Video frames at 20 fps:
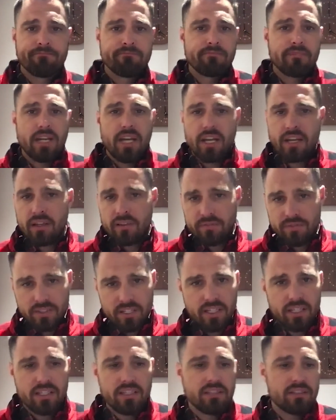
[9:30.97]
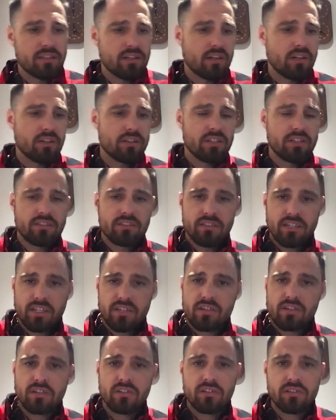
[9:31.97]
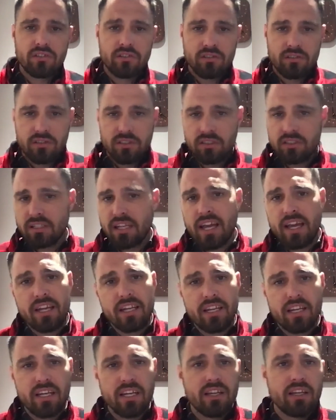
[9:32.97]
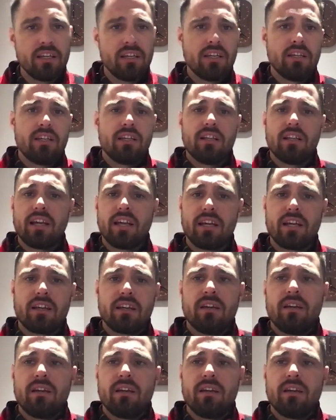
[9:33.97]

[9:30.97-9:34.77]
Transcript: NFTs and all this digital society. Like,